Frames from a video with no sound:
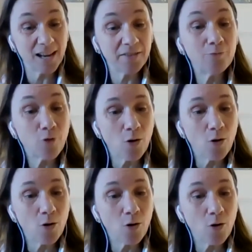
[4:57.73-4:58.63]
nothing wrong
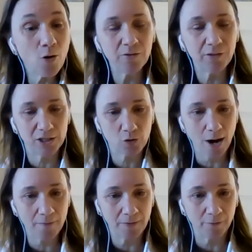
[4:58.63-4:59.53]
with the healthy
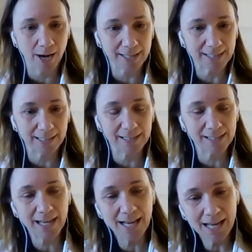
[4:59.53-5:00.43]
striving for excellence.